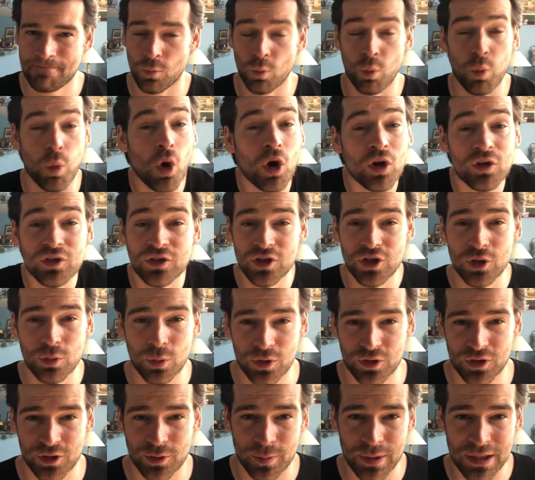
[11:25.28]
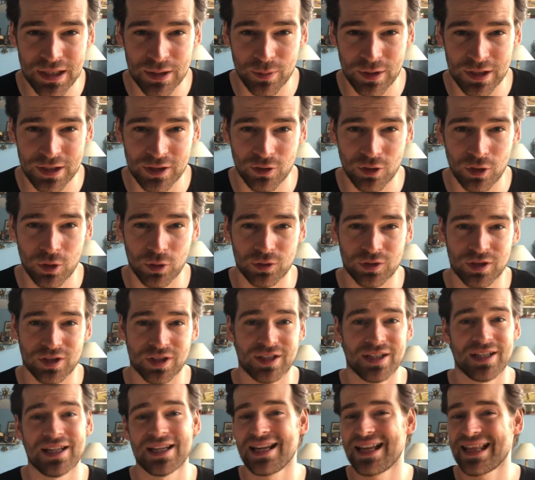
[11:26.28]
What do you want to be when you're older?
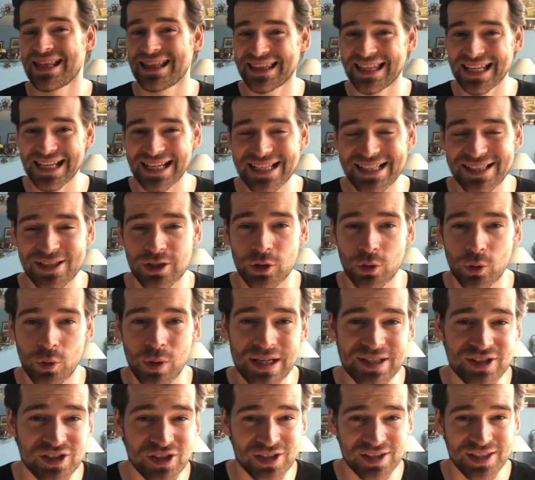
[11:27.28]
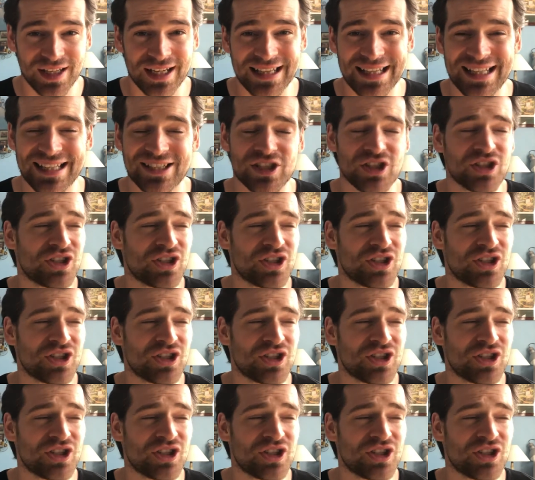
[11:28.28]
Think questions like this.